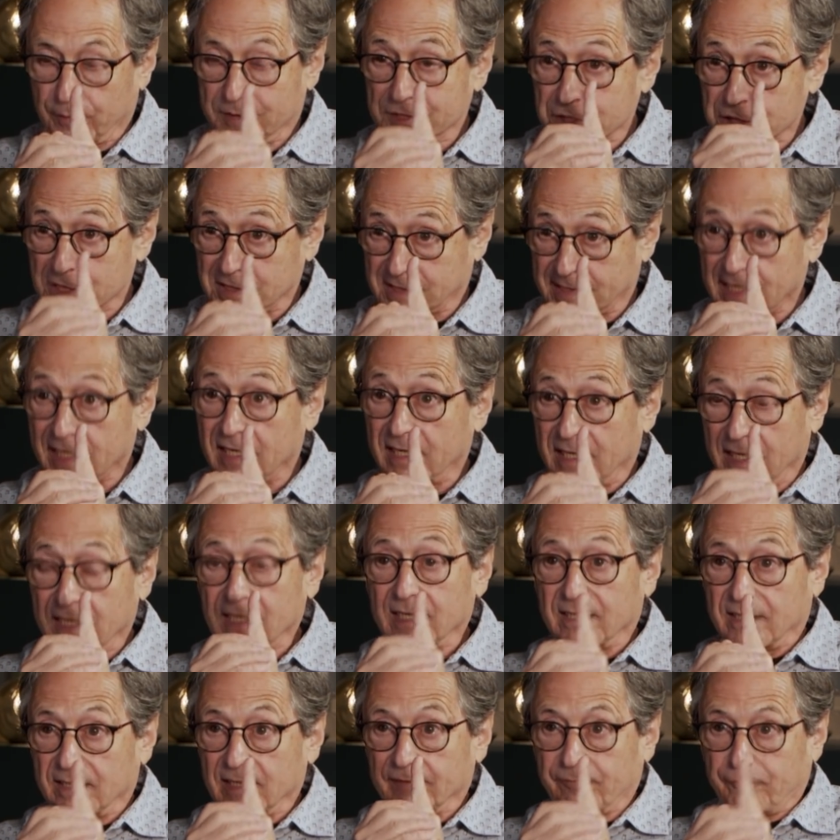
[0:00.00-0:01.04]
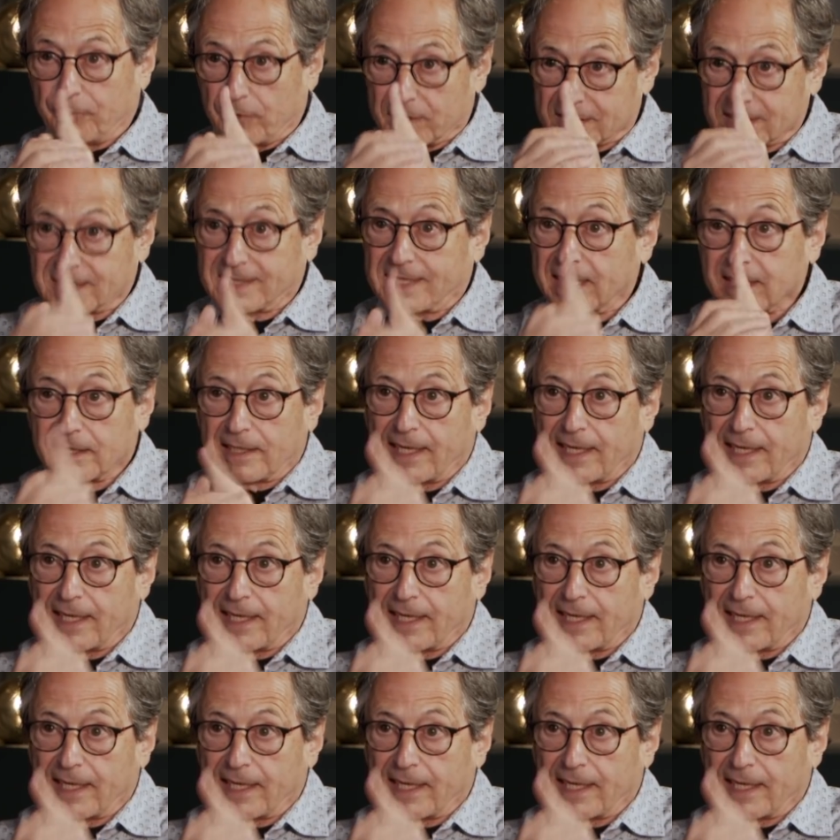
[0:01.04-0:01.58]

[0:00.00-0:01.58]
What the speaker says: It's just that for a sick